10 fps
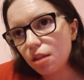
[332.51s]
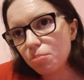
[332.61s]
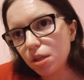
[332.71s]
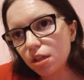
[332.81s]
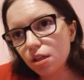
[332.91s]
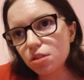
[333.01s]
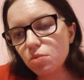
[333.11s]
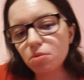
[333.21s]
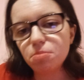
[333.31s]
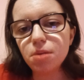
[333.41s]
because
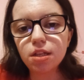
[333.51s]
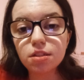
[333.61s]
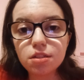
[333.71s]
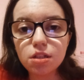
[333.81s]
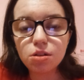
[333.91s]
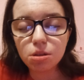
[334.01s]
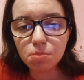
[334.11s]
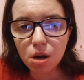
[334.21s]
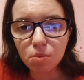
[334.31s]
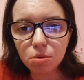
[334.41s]
it would be considered
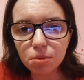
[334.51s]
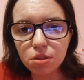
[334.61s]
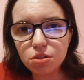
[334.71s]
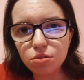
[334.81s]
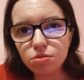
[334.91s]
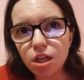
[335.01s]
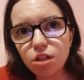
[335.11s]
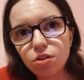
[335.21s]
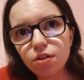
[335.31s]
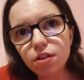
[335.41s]
probably too
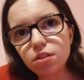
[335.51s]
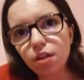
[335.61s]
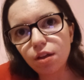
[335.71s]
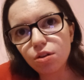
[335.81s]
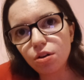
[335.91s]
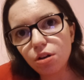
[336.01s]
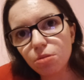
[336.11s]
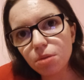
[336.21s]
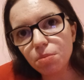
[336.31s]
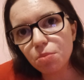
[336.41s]
dangerous and could
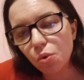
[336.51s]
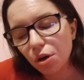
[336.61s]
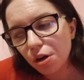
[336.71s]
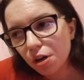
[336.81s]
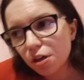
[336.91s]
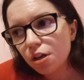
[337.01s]
hurt me more.